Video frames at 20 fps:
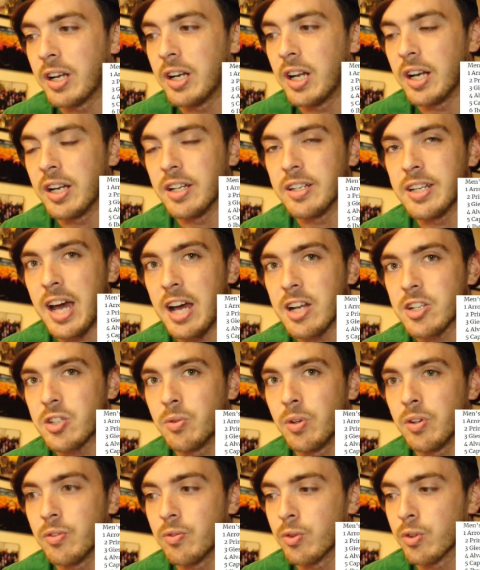ran
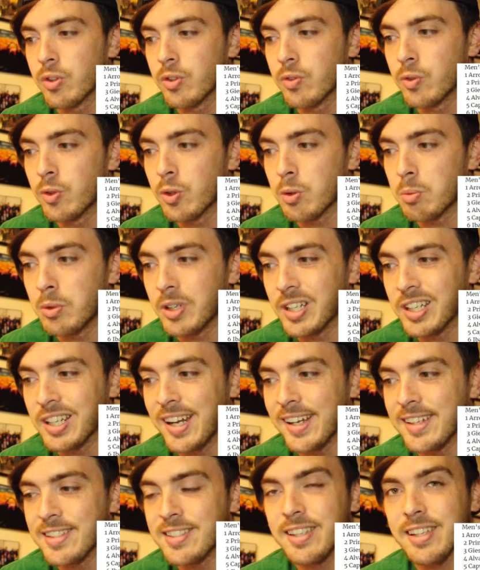unattached and
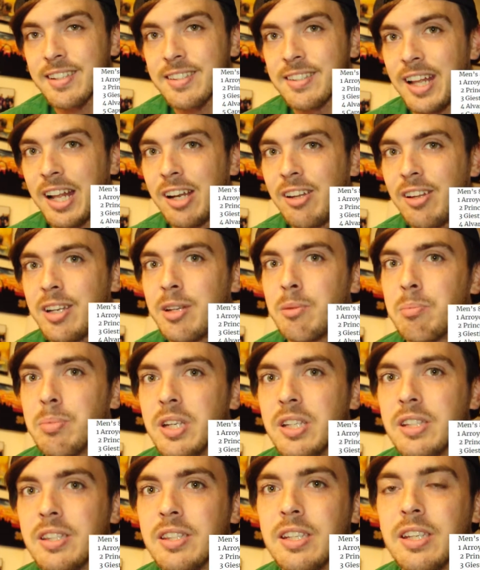144.96. And that will end up
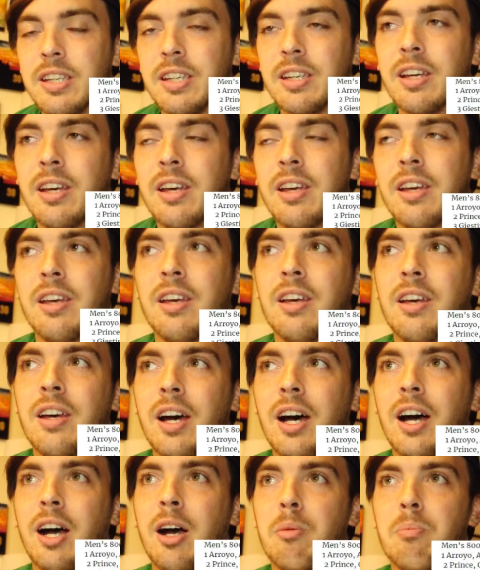being the
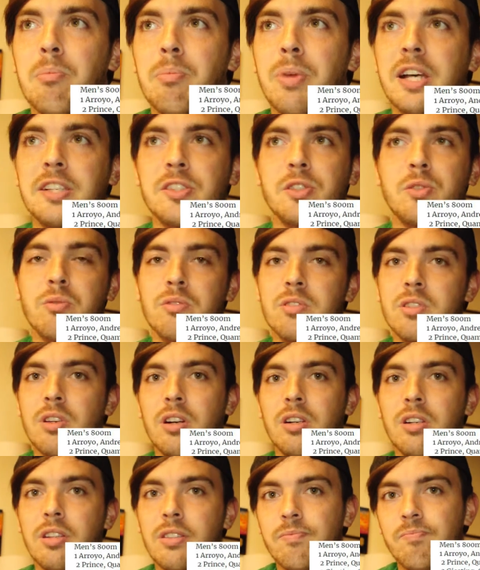best
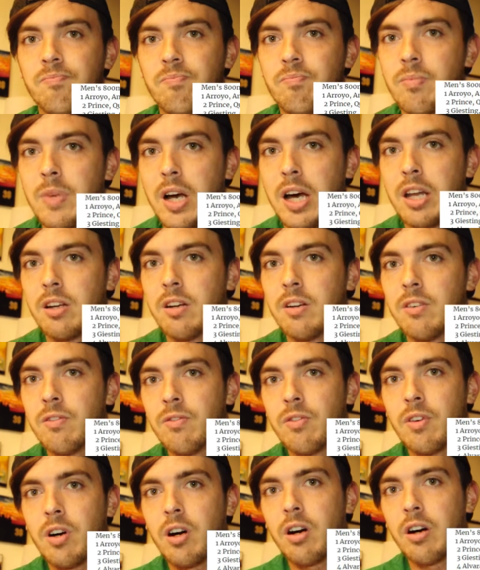result out
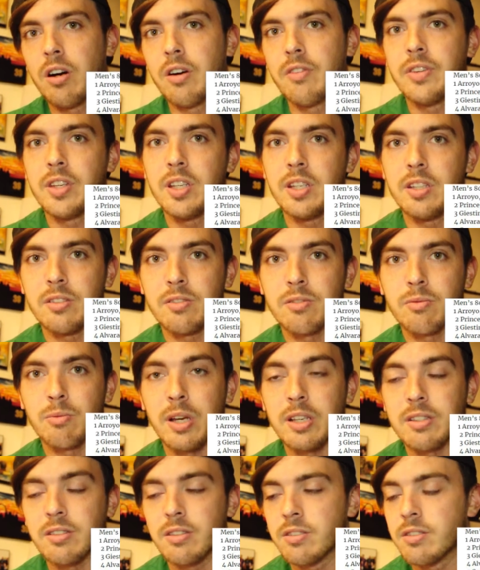of all of these
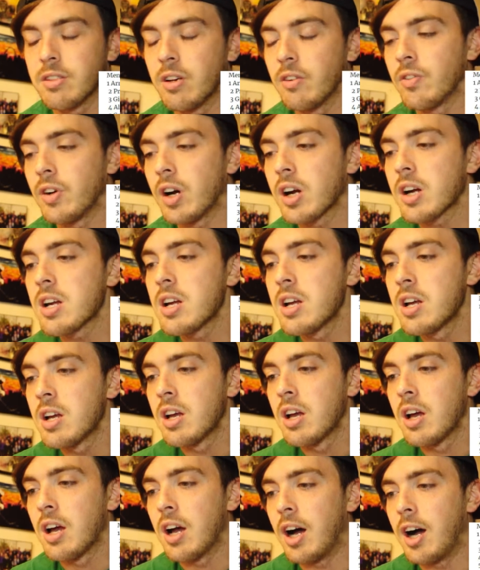races so far.
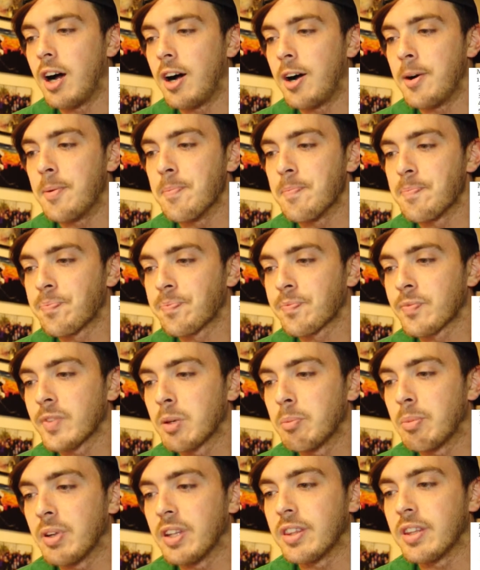
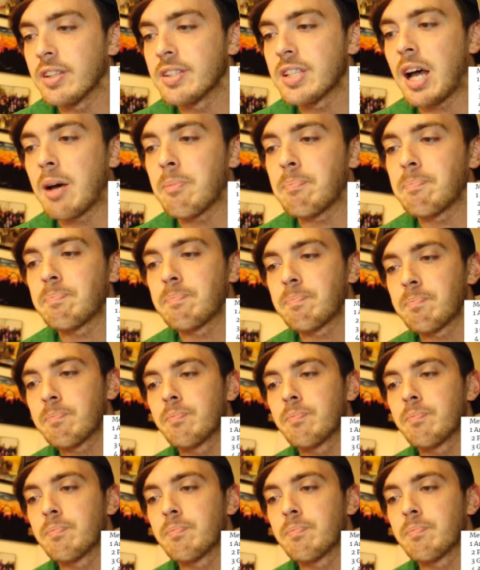But the top